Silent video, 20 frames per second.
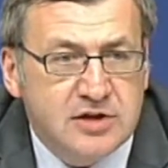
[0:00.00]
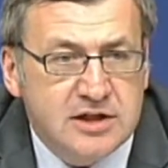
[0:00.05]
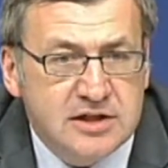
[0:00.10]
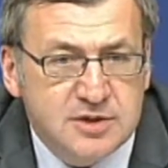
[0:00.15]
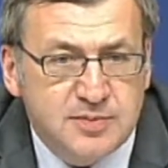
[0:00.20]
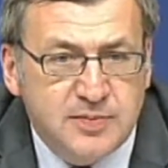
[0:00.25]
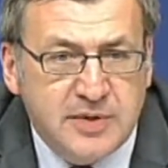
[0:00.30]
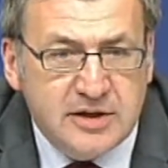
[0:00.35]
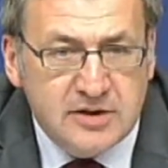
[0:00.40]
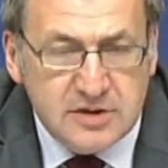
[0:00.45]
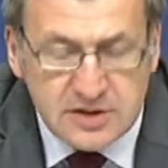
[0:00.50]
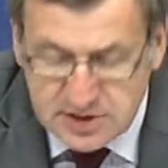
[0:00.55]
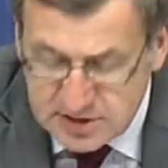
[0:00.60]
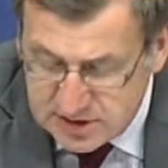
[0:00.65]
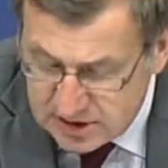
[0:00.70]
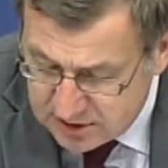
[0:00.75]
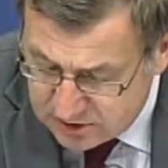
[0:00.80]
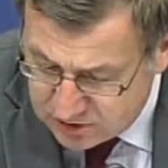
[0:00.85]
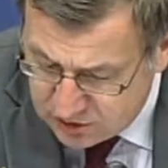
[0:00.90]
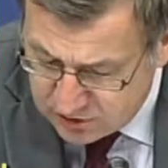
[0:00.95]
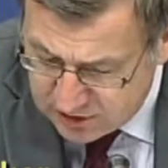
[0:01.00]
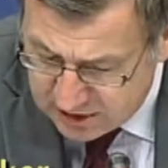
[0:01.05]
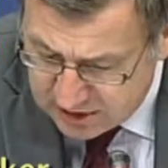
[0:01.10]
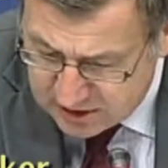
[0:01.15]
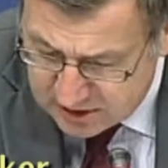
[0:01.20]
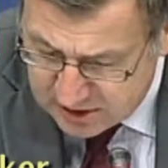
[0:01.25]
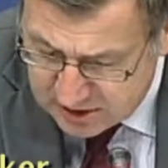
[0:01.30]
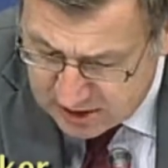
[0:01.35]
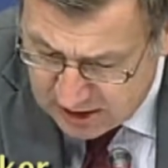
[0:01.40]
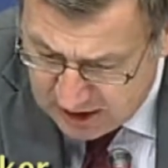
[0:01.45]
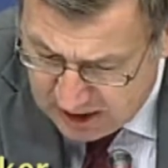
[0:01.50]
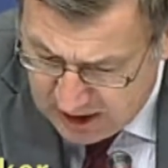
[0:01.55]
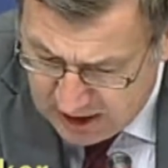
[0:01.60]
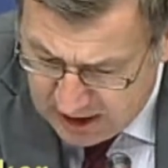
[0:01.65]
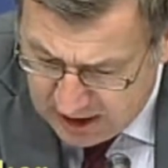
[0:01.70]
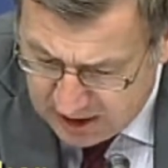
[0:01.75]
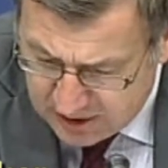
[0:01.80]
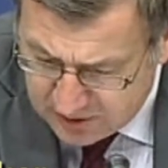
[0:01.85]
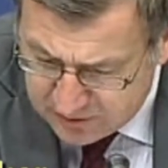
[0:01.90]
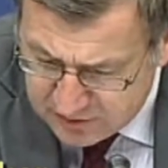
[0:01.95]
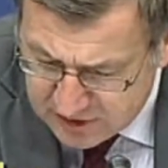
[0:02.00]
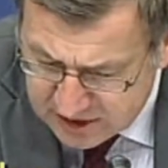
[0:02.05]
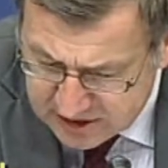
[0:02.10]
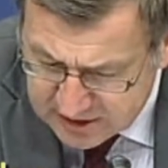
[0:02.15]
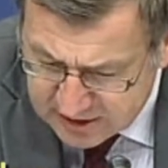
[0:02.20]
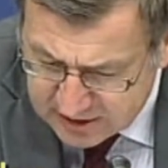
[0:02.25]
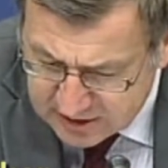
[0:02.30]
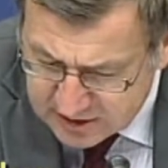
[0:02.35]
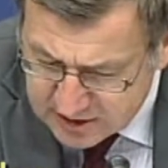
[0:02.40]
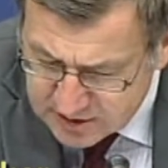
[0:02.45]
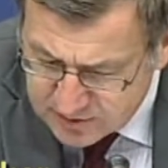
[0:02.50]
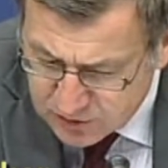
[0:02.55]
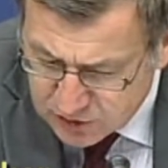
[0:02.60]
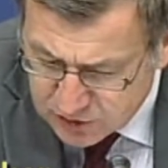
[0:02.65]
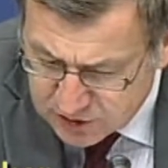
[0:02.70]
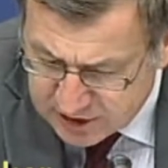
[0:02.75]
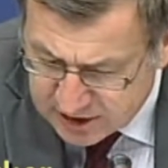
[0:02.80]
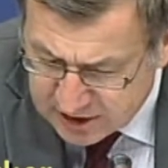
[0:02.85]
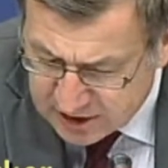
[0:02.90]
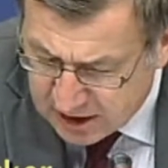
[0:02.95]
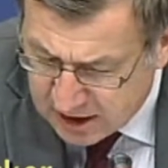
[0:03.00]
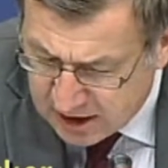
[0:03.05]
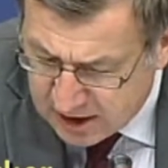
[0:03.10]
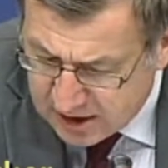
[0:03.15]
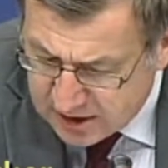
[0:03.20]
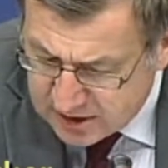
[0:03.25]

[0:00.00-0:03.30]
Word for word: transparency during uh, our meeting this morning